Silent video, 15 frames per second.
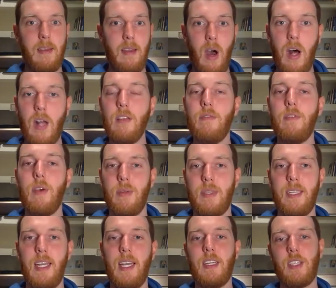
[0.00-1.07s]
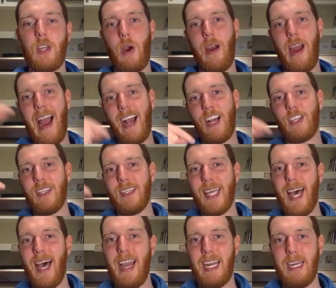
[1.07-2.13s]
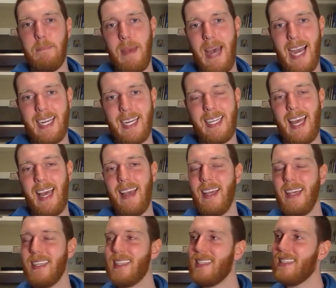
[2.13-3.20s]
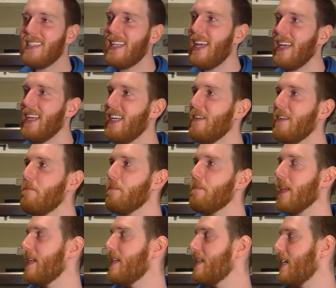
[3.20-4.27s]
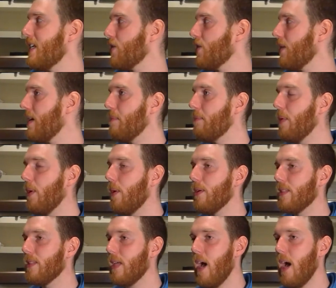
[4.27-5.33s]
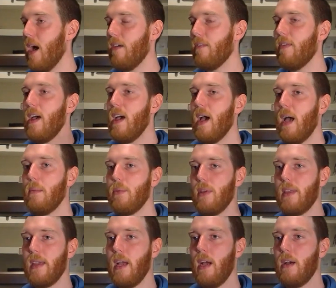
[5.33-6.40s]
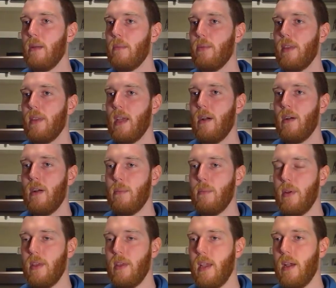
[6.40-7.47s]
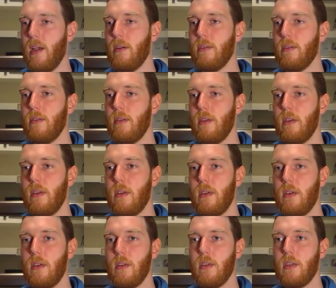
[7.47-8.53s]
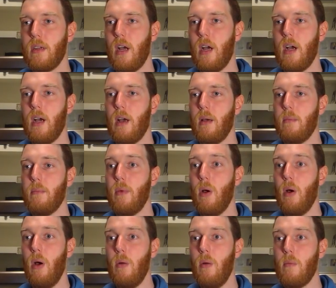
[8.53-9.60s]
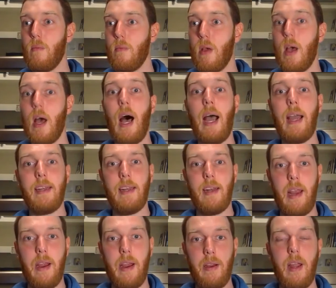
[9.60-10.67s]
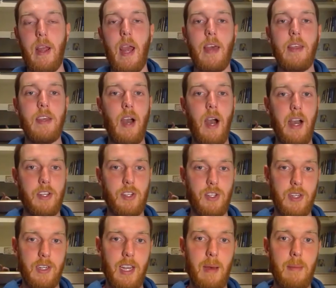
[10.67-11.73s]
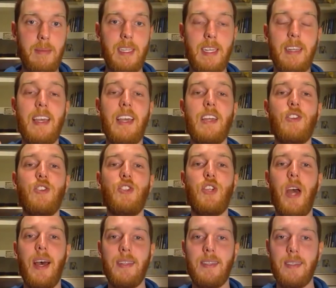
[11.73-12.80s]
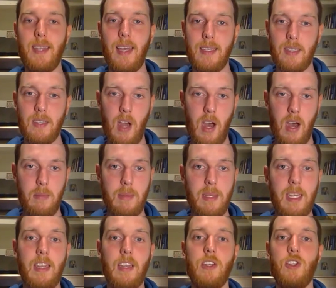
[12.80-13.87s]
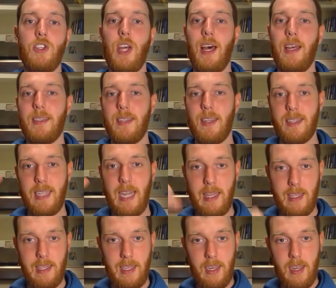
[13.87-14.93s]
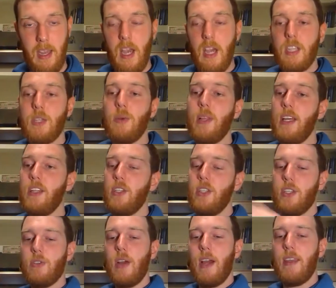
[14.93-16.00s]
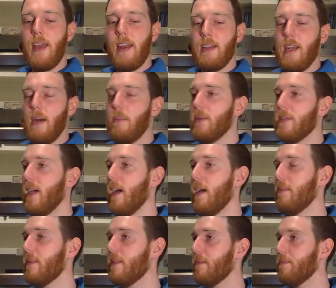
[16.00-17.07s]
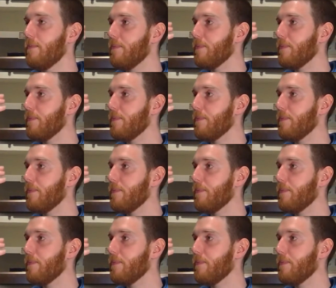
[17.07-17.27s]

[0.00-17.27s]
all of those things are actually tied back to that same initial impulse of I'm breathing out, I'm breathing out, I'm breathing out. Calm, oh, I need air. And the oxygen comes in just as calmly, just as silently. So let's just try that a couple times.